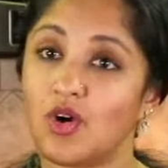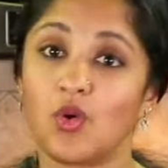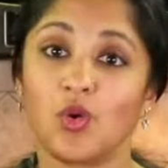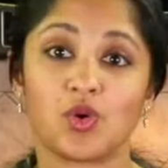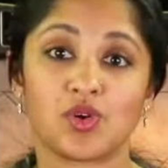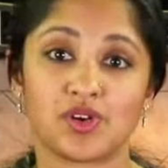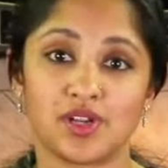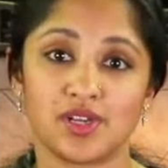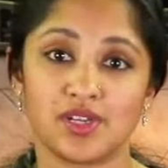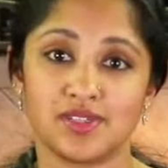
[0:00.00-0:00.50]

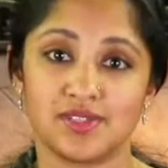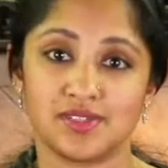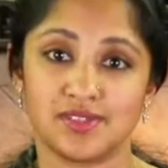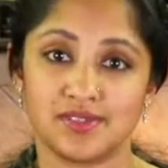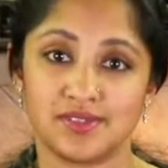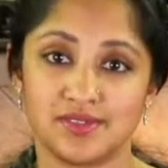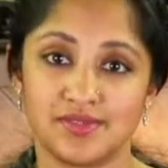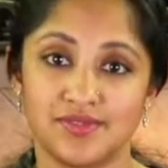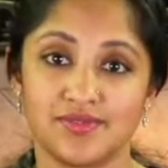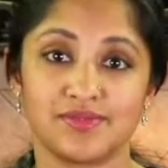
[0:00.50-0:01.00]
Okra.
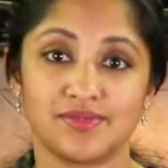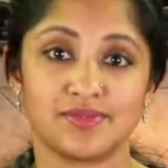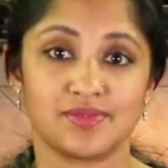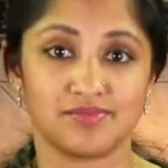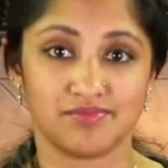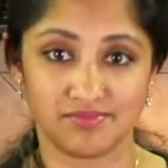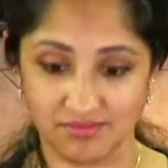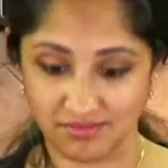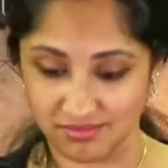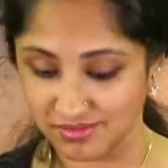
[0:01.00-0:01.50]

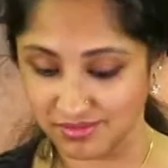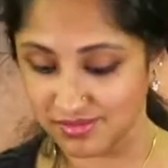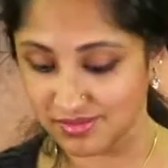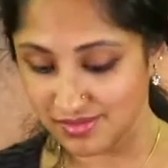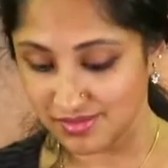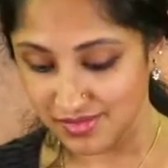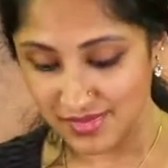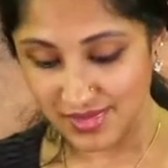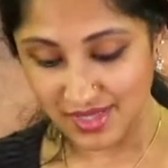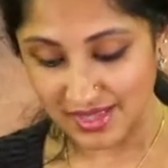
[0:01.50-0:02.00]

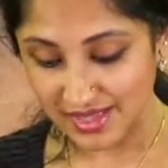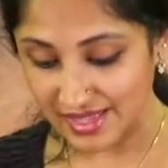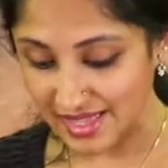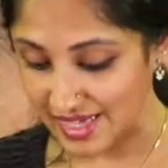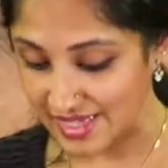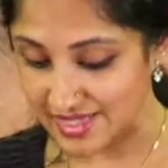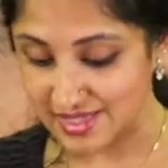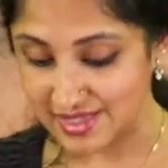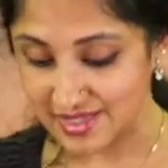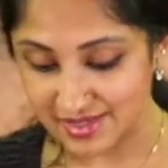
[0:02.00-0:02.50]

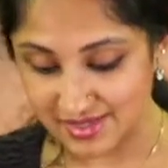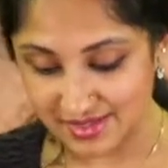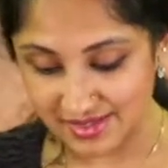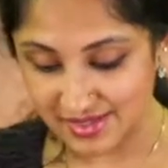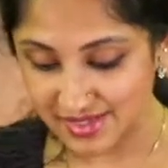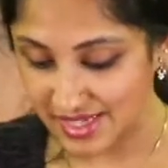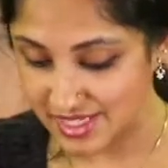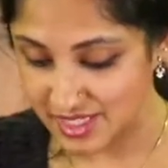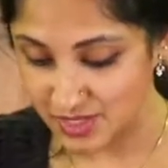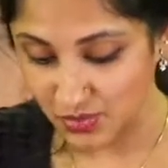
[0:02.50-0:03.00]

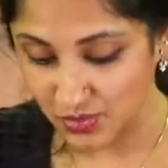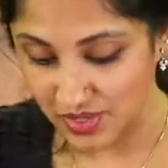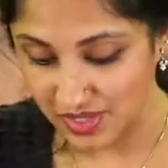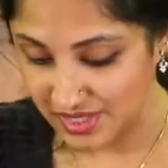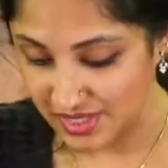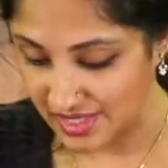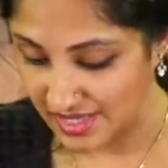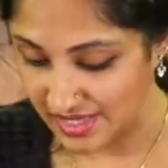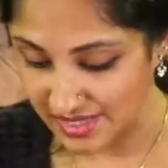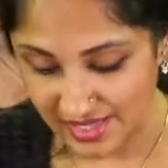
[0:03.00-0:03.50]
That's
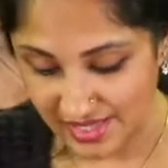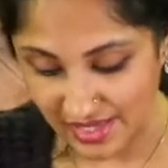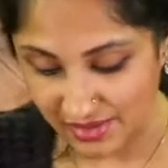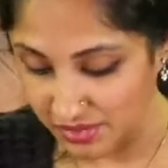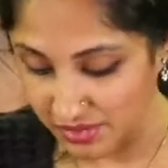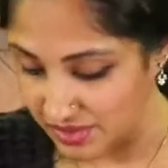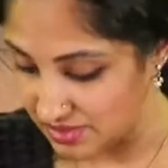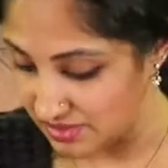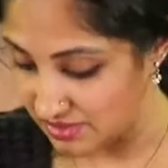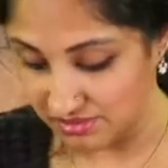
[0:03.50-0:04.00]
one thing they
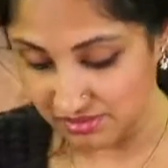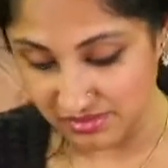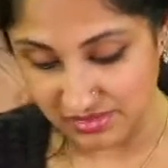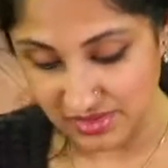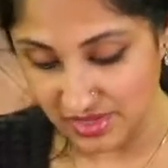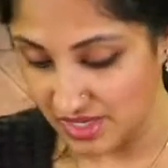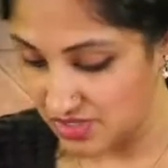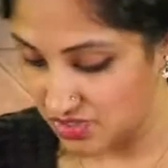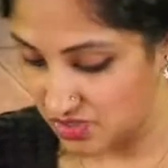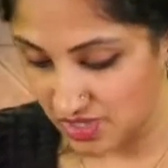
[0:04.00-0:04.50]
will
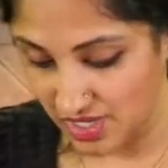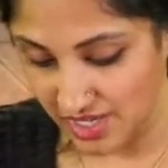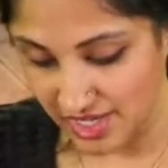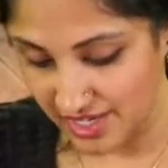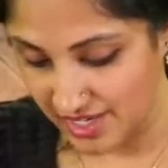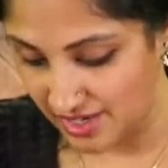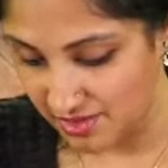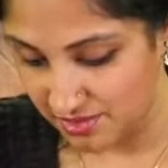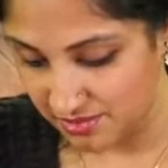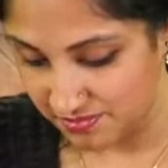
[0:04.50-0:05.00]
not try
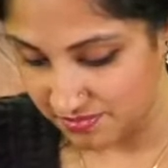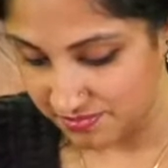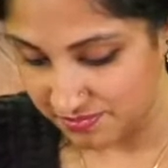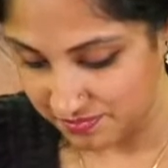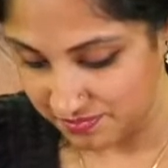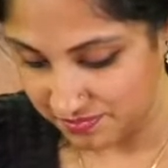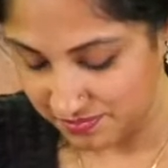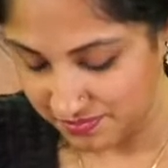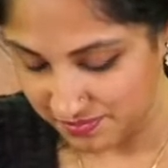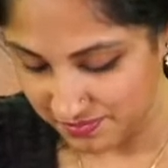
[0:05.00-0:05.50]
it out.
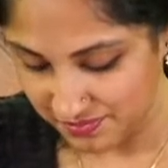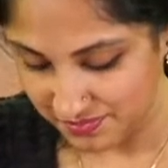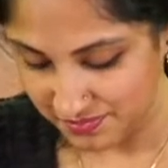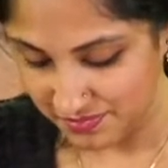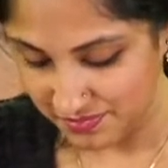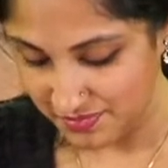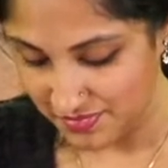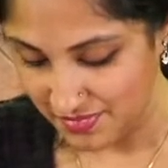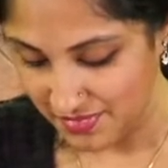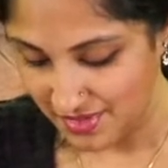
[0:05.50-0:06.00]

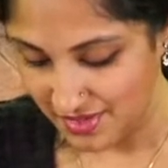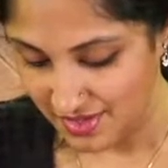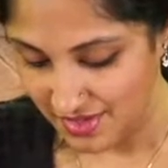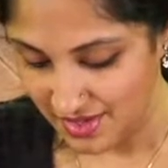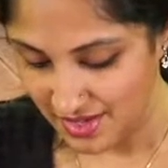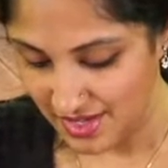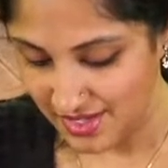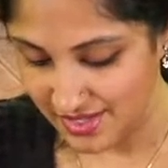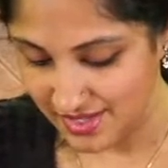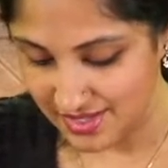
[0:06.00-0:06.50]

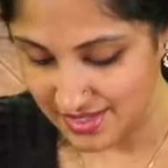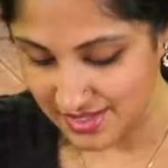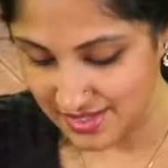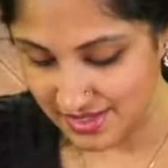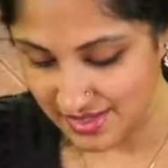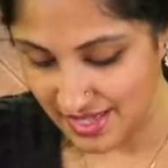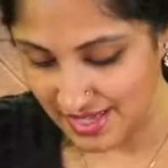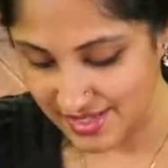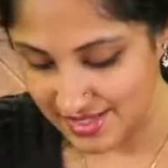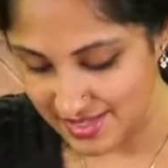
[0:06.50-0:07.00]
It's
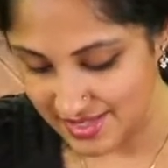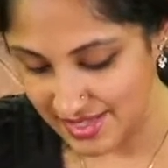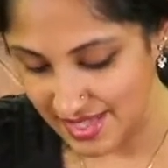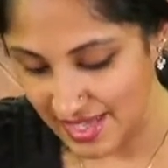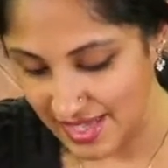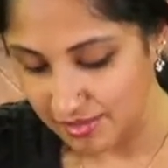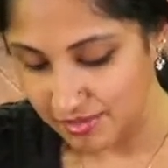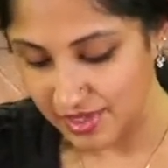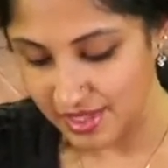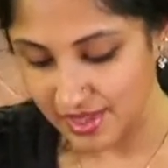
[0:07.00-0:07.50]
that
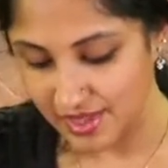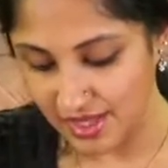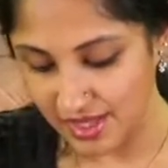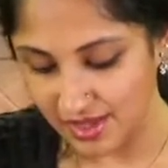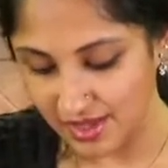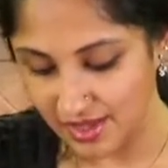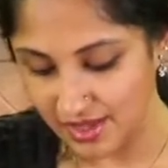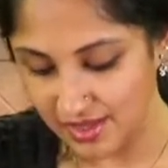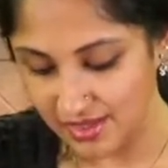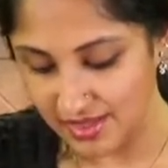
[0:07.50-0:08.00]
slimy
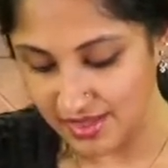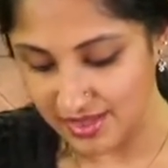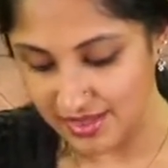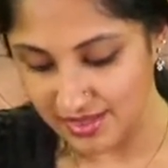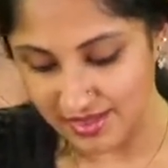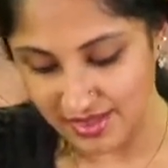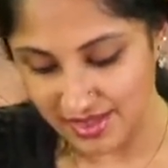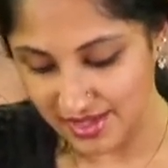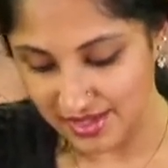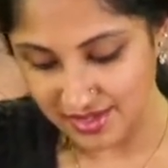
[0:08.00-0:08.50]
thing.
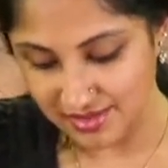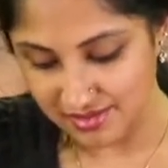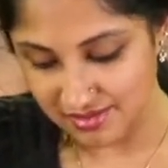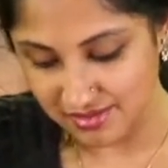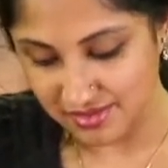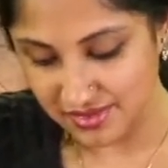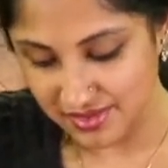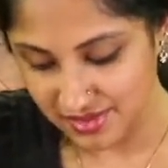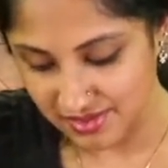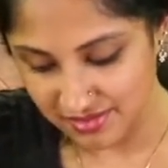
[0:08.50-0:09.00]

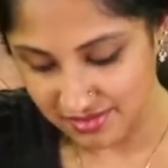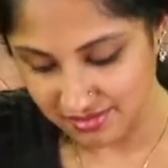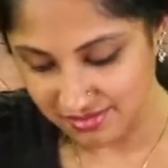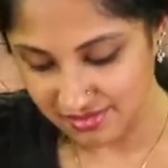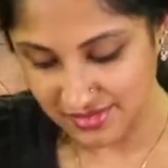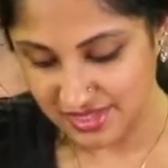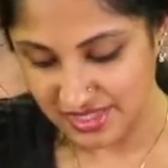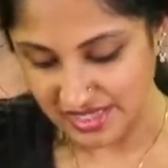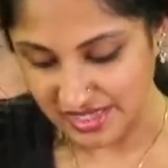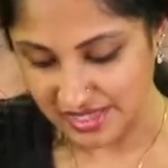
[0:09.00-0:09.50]

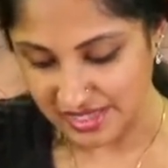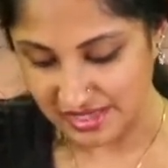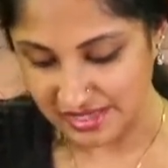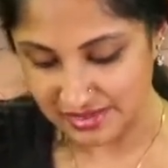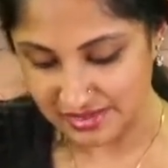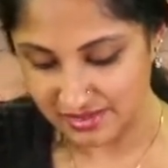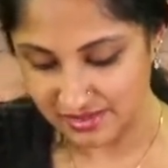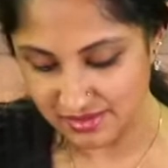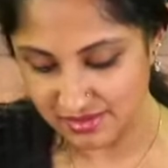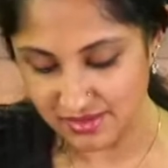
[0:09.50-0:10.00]

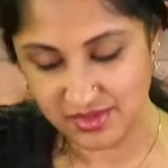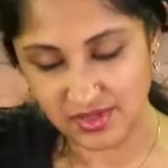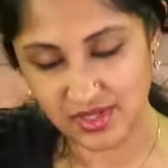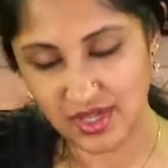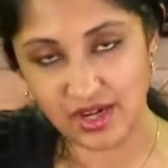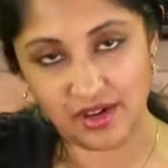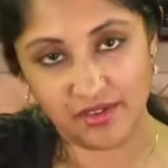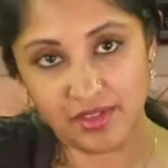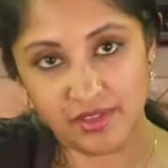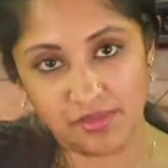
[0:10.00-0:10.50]

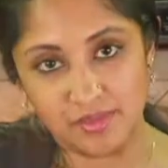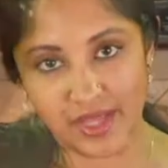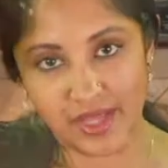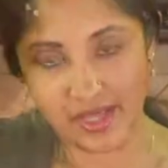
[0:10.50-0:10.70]
None of them